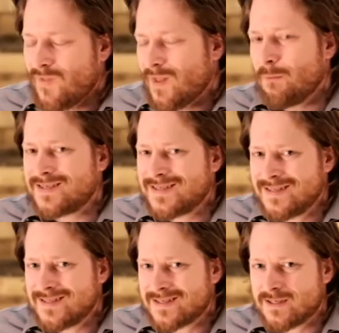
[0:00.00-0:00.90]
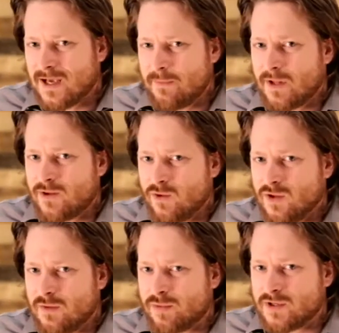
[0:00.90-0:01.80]
My sense is I'm not the
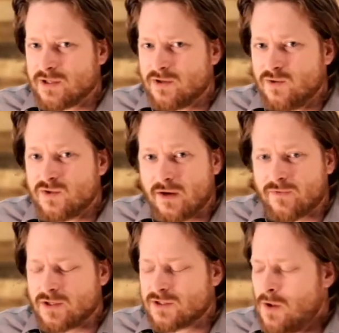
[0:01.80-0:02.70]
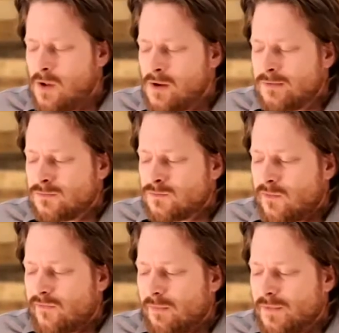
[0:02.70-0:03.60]
only person who suffers
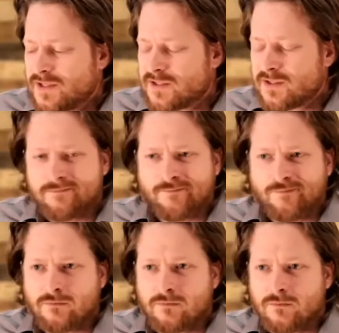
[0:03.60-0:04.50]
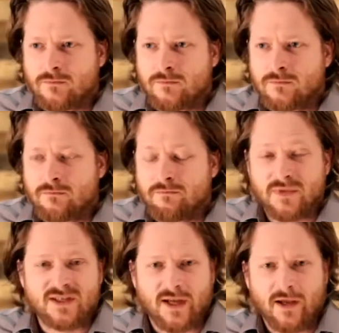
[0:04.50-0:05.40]
from this
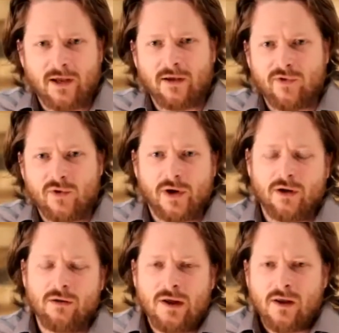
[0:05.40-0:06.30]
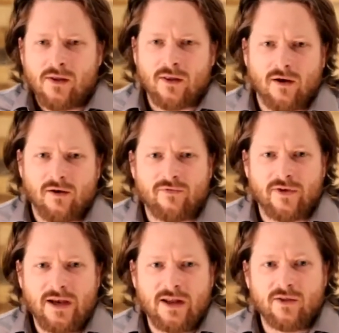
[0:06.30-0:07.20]
mistake, if you will, of
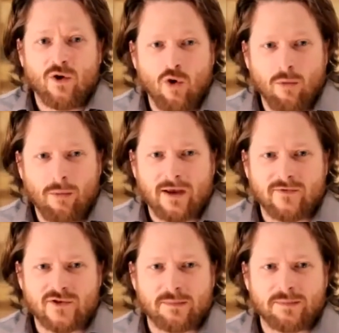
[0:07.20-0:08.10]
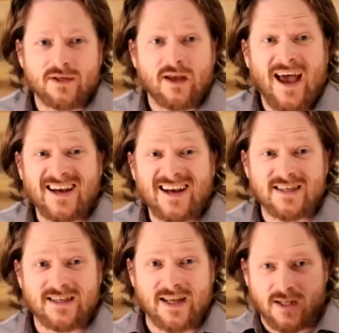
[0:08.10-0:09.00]
eating the whole bag of chips
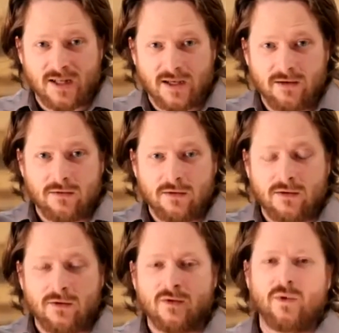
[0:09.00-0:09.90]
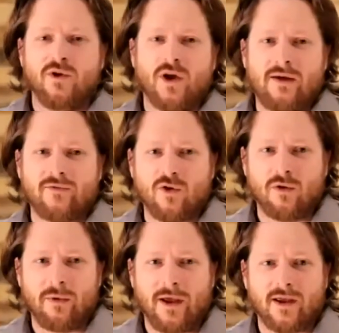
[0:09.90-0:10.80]
accidentally when you have the
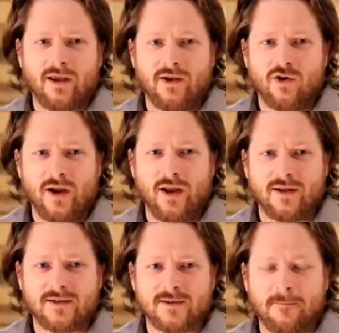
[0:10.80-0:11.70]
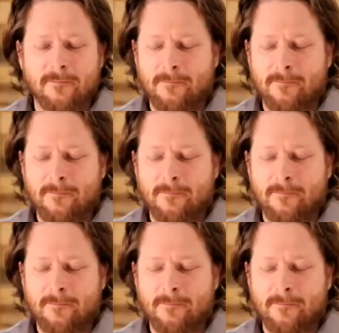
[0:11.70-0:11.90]
whole bag in your hands.